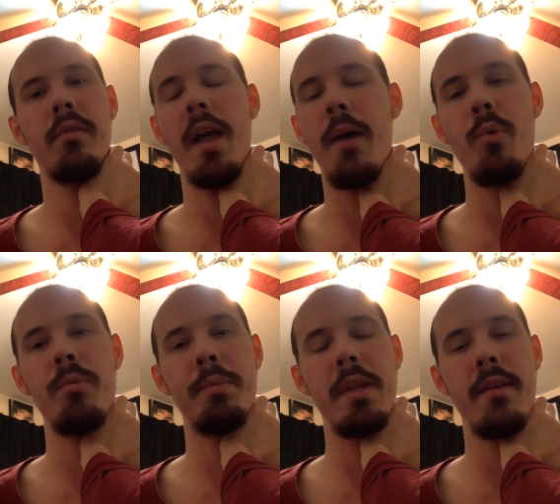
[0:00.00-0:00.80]
I
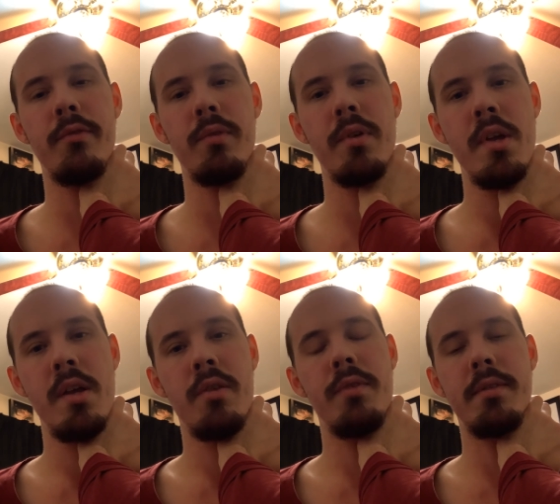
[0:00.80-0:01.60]
won't be ever
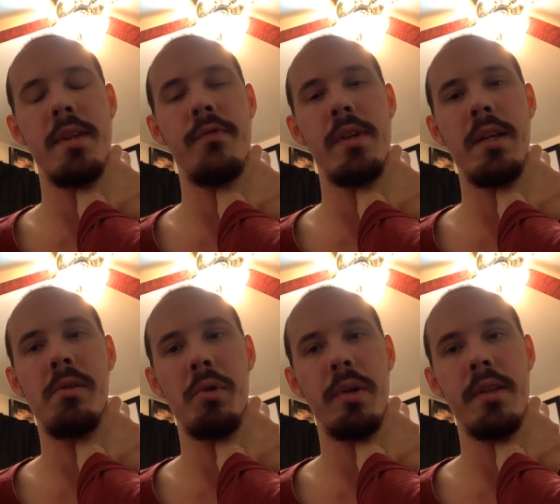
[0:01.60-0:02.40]
receive any
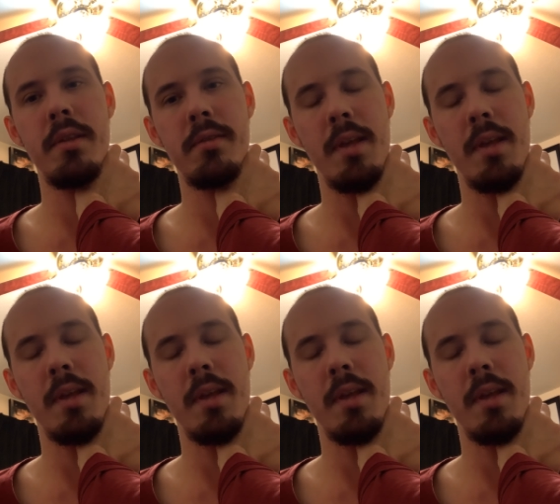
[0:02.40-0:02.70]
glory this.